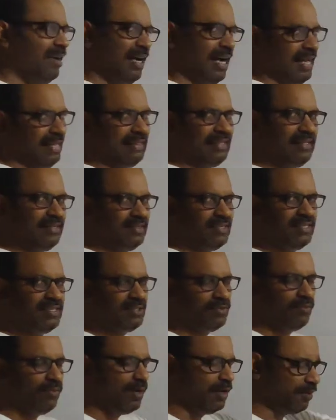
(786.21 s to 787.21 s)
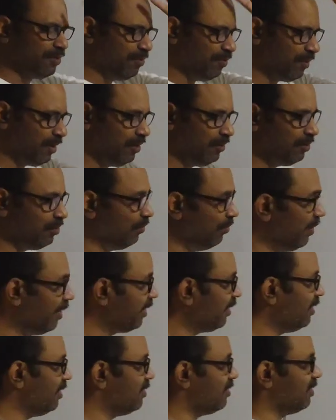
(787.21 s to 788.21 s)
I think this work you can do
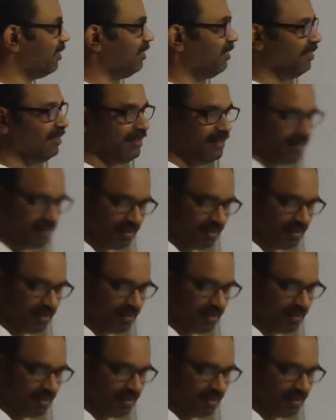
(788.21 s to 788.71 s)
very easily.